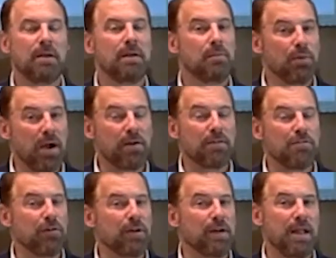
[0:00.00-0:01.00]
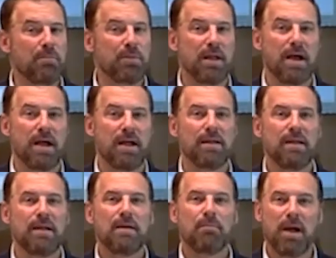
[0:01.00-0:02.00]
Prior to joining API,
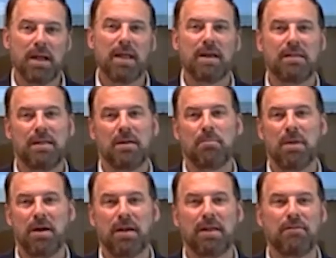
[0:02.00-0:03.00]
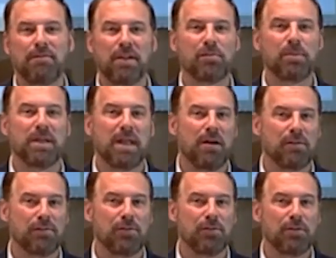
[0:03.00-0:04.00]
Mike headed the American Investment
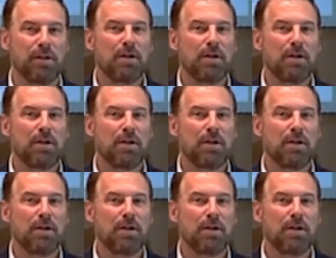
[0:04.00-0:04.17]
Council,